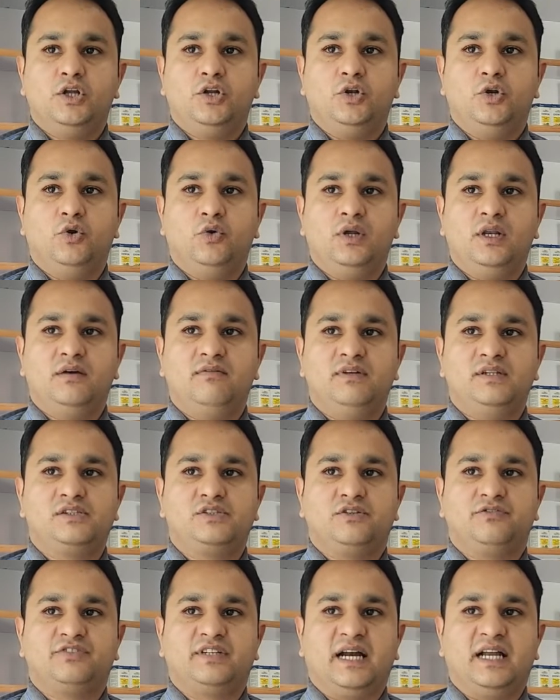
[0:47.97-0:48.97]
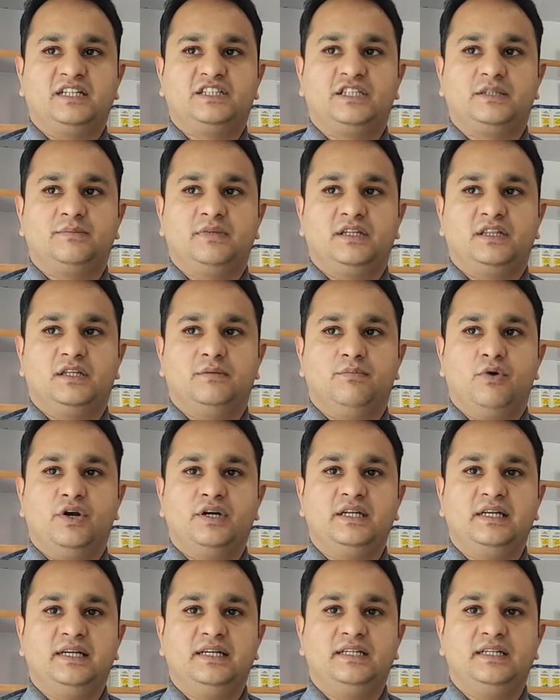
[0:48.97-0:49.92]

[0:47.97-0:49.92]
low levels of calcium in the body